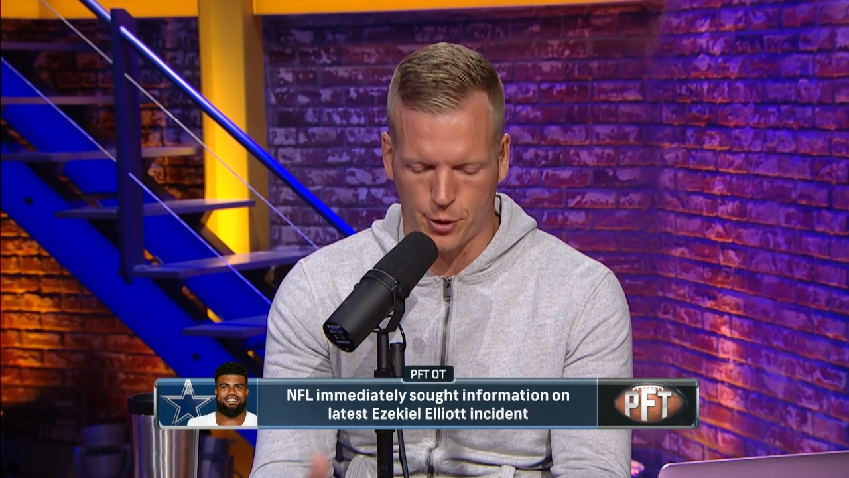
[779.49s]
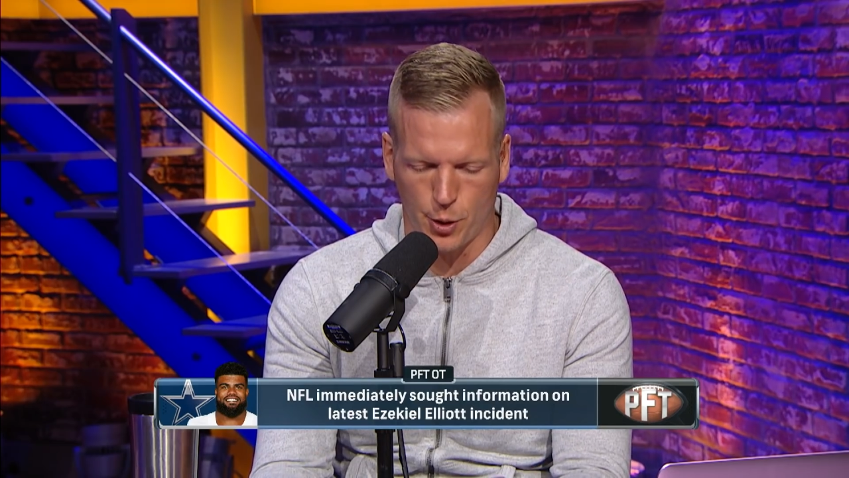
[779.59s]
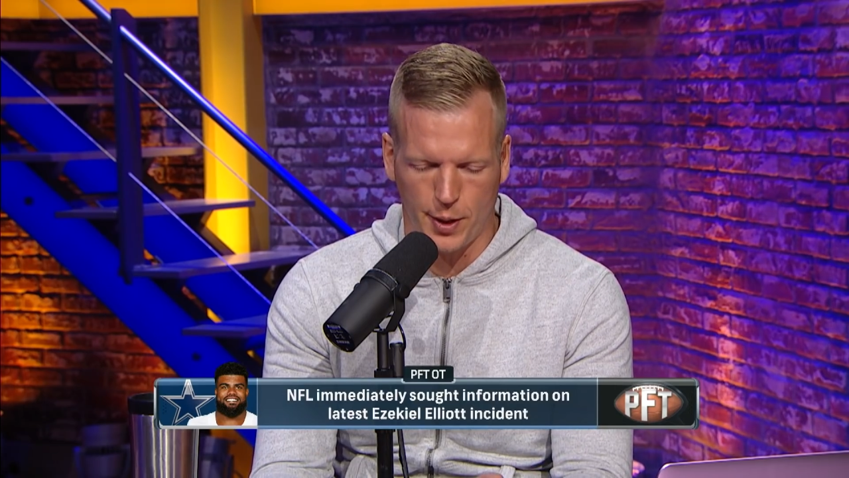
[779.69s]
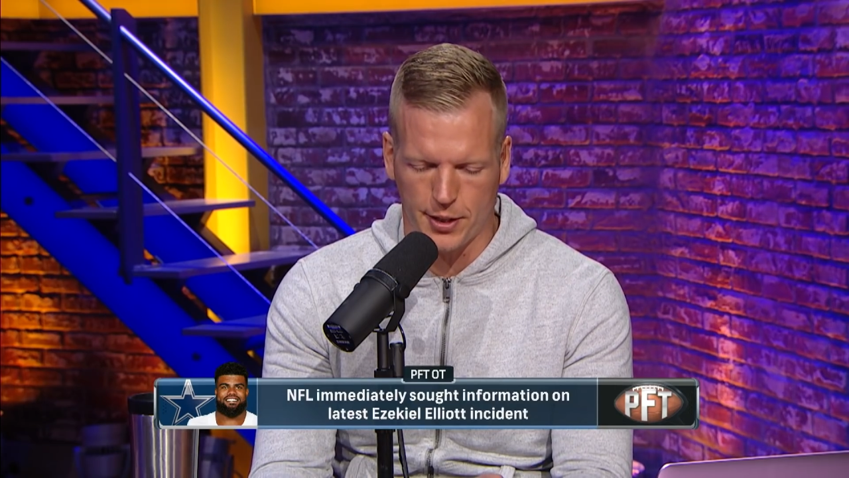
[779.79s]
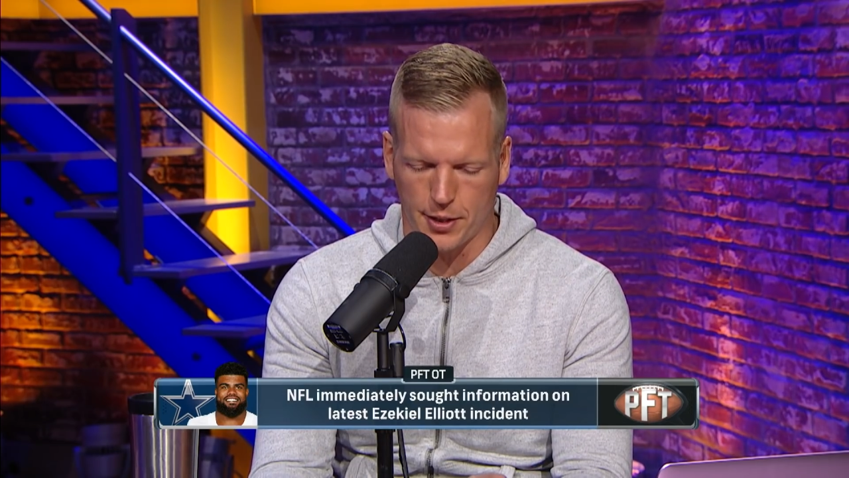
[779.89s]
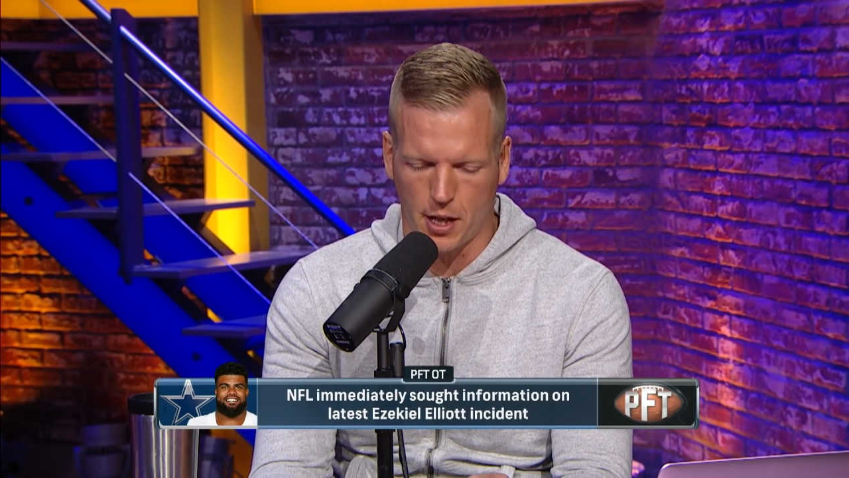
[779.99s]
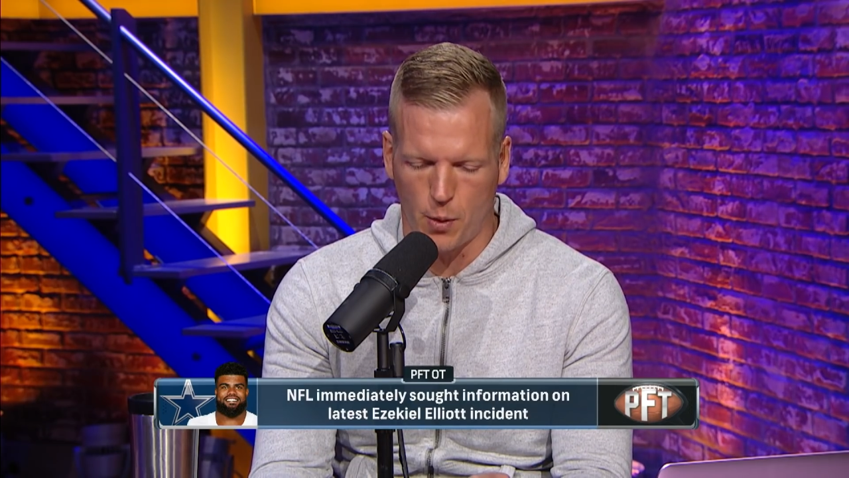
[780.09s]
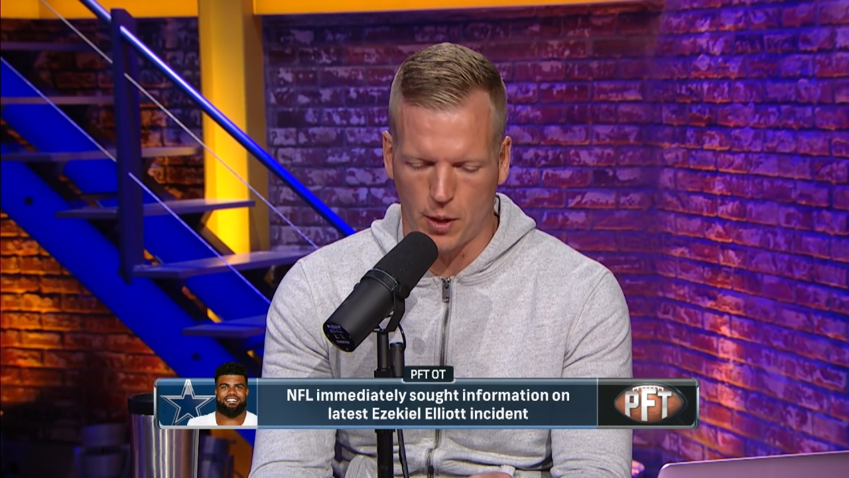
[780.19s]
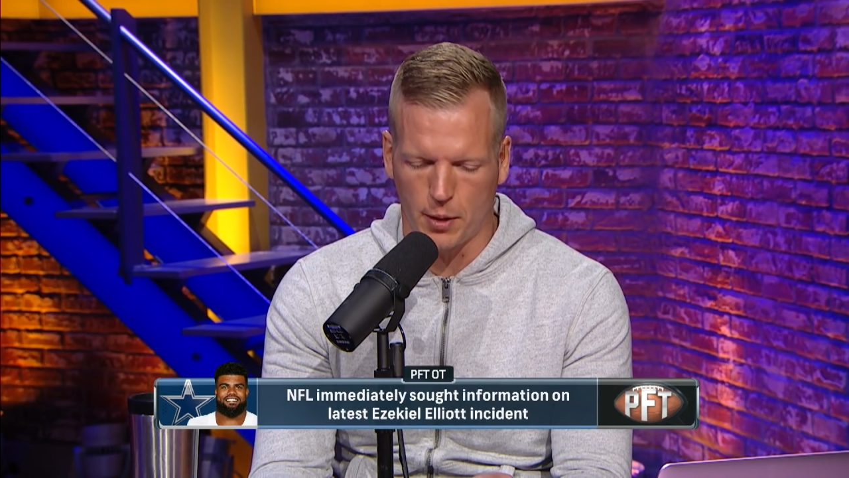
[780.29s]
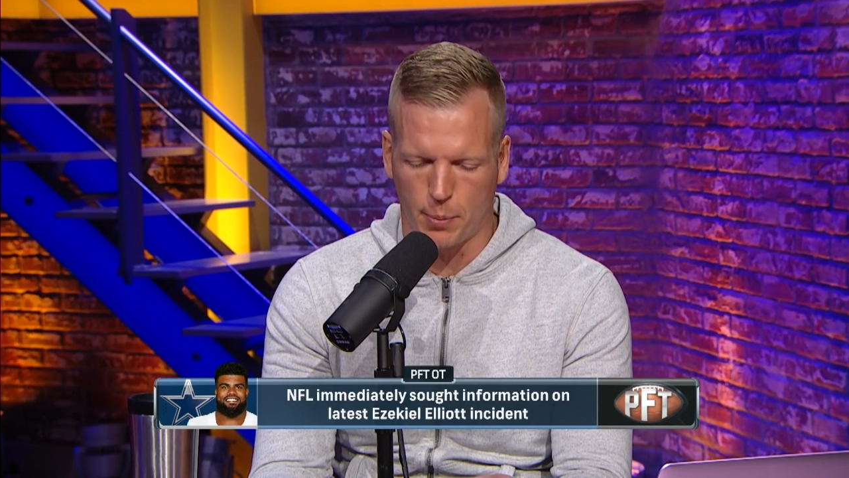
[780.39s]
two weeks ago
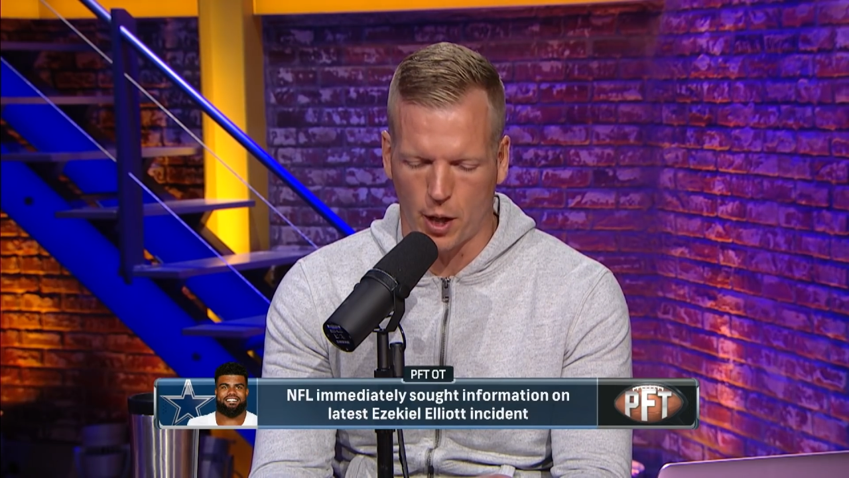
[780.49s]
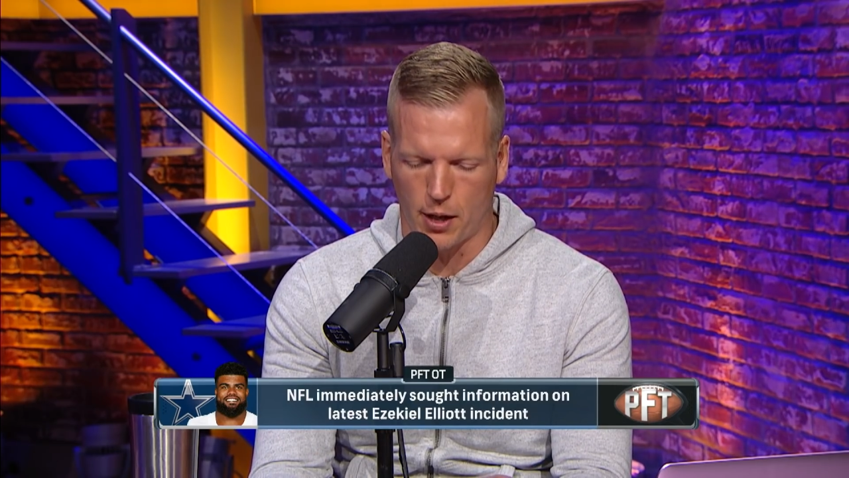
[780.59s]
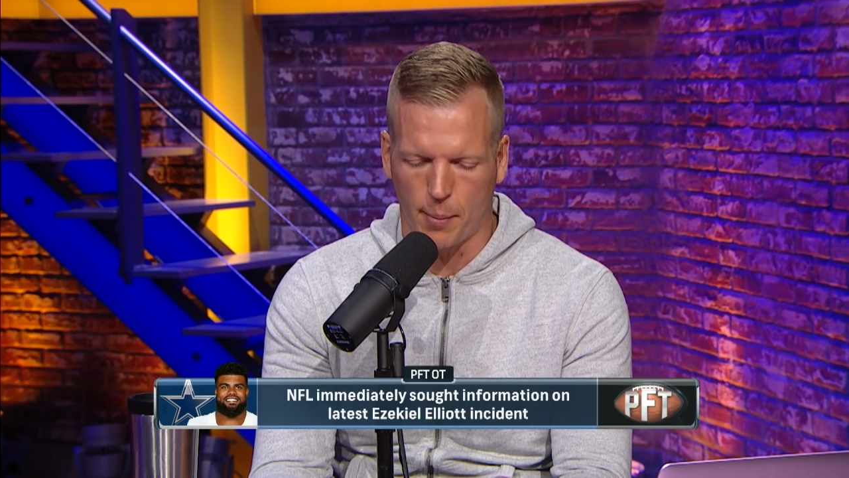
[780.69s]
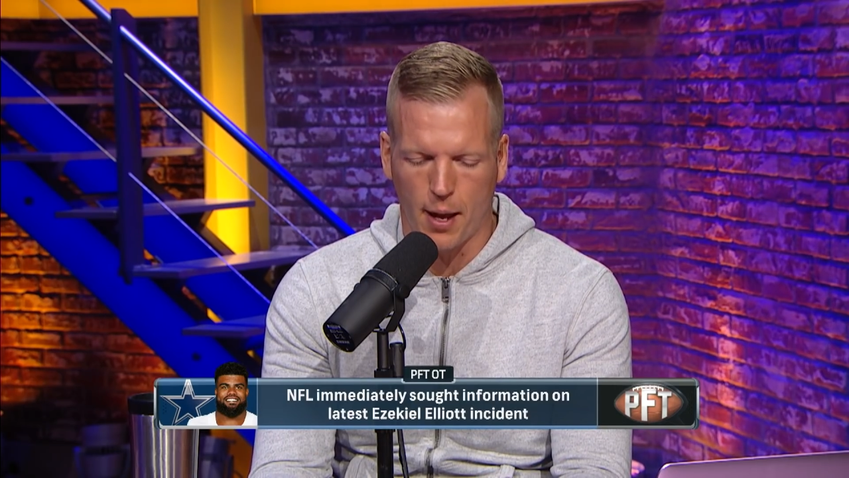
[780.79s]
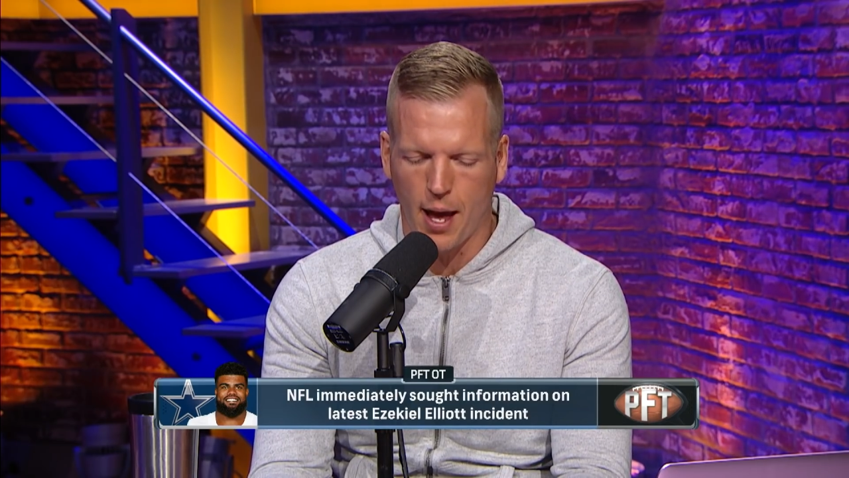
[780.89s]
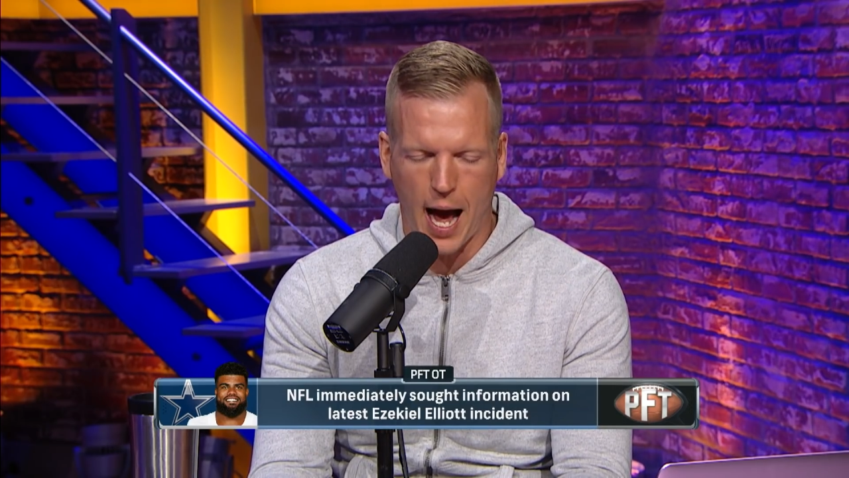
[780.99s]
when they brought it up.